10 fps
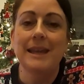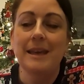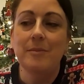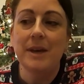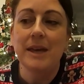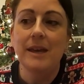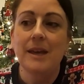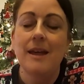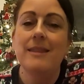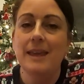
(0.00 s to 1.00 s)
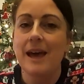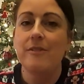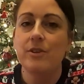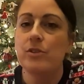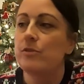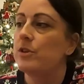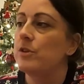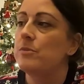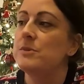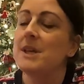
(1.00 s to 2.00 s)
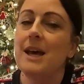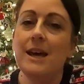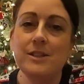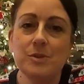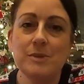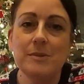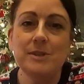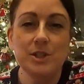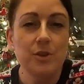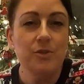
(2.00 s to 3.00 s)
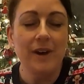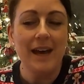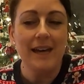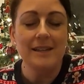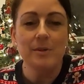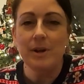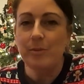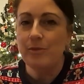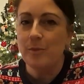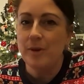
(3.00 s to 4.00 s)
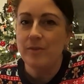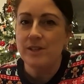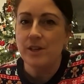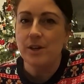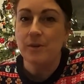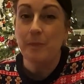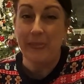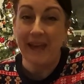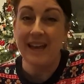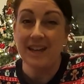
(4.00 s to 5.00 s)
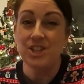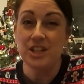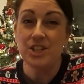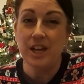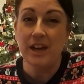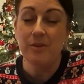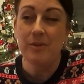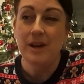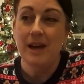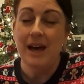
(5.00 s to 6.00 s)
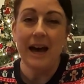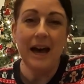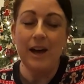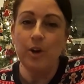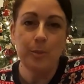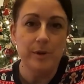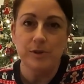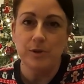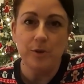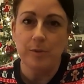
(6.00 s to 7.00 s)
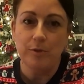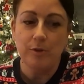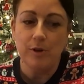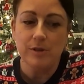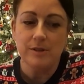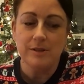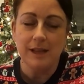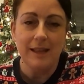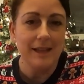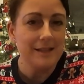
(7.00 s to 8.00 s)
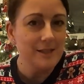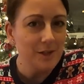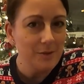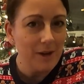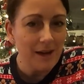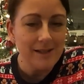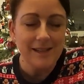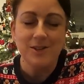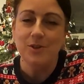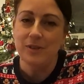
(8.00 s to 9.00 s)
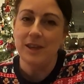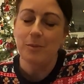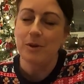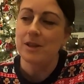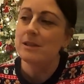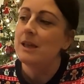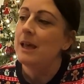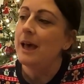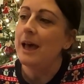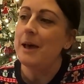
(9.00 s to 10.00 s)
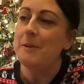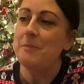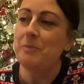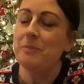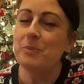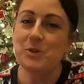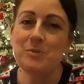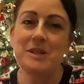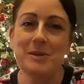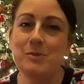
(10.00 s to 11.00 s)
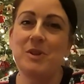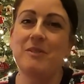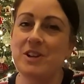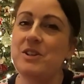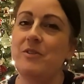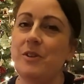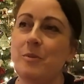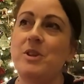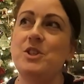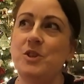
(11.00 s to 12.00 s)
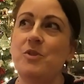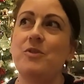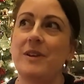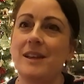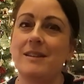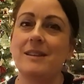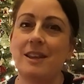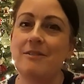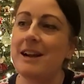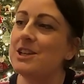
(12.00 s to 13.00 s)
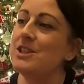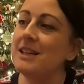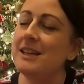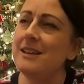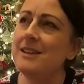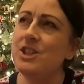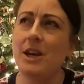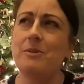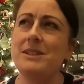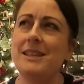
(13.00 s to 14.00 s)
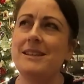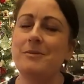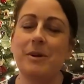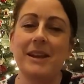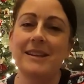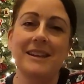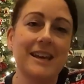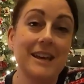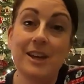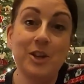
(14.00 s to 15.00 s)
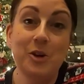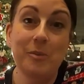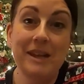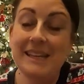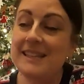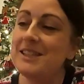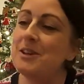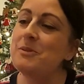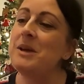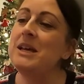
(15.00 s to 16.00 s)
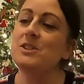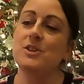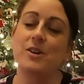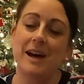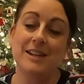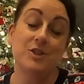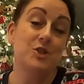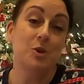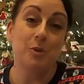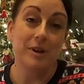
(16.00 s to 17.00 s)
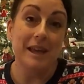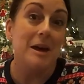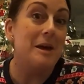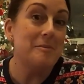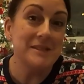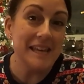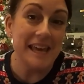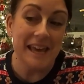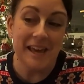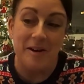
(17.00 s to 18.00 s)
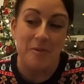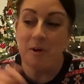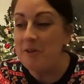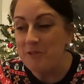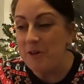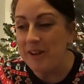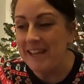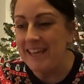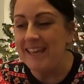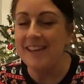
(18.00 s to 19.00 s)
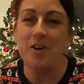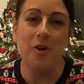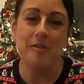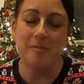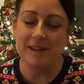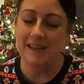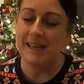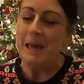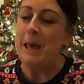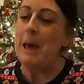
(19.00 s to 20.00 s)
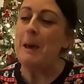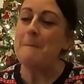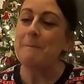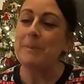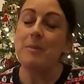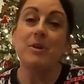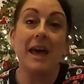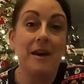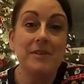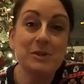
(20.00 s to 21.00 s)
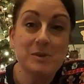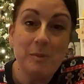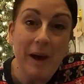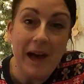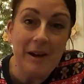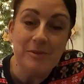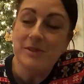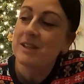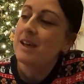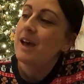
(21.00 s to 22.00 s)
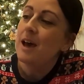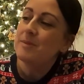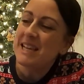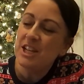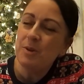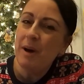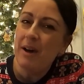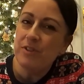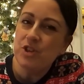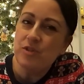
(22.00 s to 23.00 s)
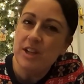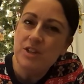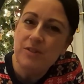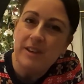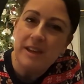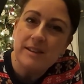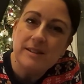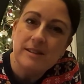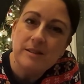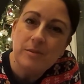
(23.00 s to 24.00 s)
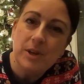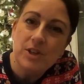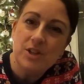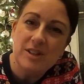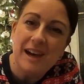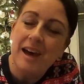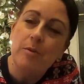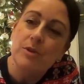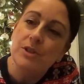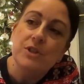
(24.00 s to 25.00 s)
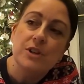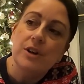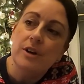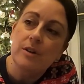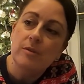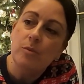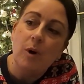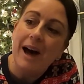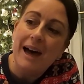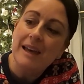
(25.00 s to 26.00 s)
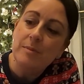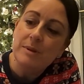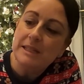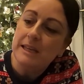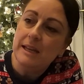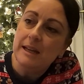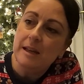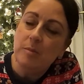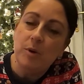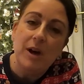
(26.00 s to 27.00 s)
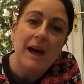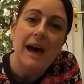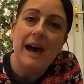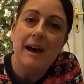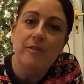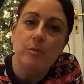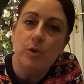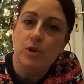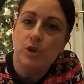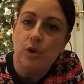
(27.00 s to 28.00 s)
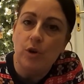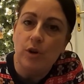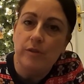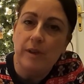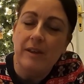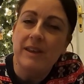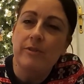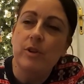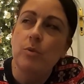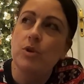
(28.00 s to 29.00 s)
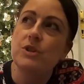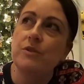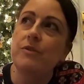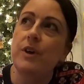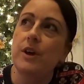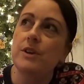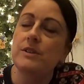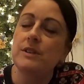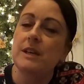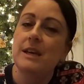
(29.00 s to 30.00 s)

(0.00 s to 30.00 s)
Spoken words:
near me, they are in other rooms. And sometimes I do find that when I'm filming a video, I actually shout. I hope it doesn't come across like that to you guys. I don't think it will. But sometimes when you're actually filming, you do feel that you're actually shouting when you're not meaning to. So I just don't want him to hear what I've got in here, or Emily. But yeah, this was £1. It's actually part of the Stranger Things, which I wasn't sure why particularly, but I haven't watched all of, I think I've only watched the first